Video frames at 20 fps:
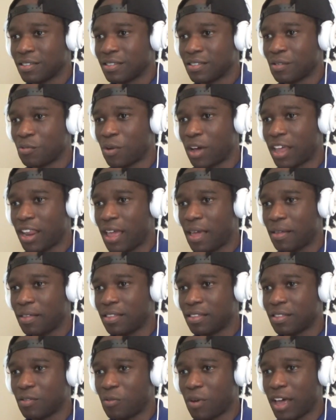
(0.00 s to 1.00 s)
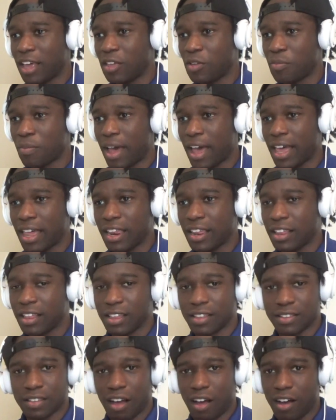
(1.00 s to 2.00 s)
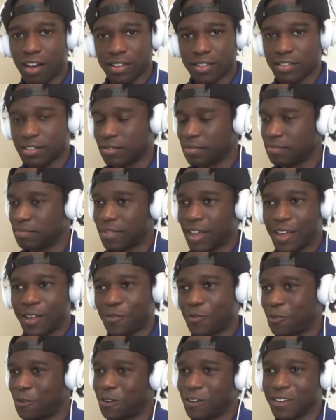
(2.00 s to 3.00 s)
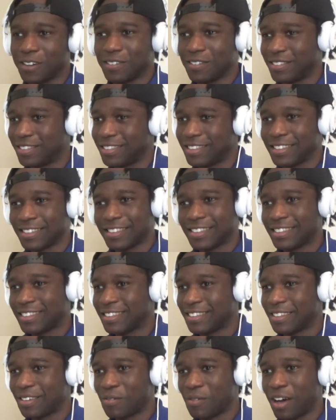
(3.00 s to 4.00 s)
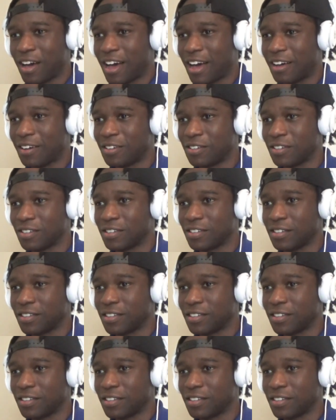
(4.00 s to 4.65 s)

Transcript: The way they, the way you made it is awesome. Like, for real. Wow.